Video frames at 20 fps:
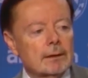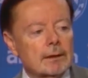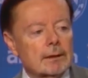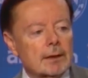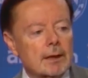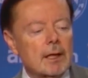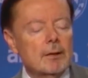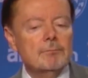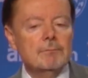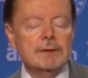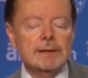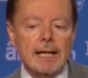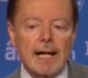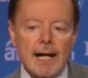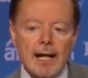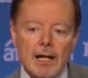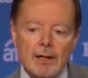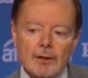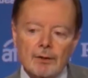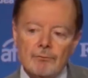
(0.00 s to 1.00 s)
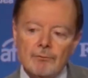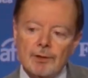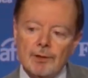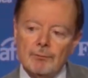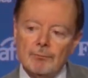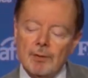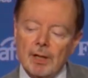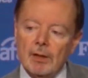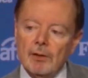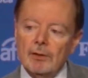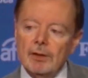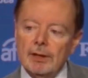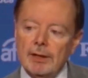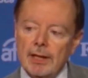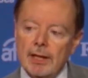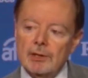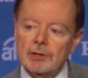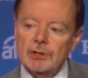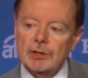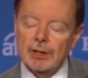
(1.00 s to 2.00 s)
comes out of the American
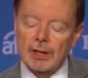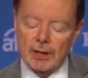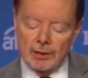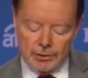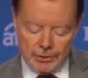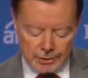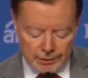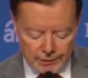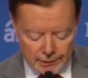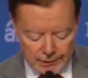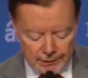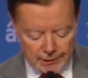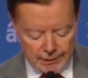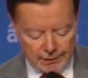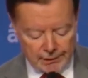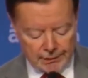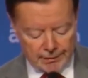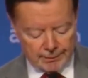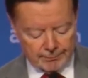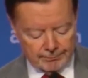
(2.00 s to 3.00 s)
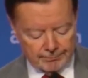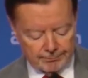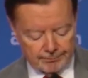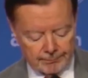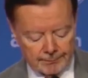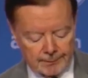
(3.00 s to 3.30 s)
education system,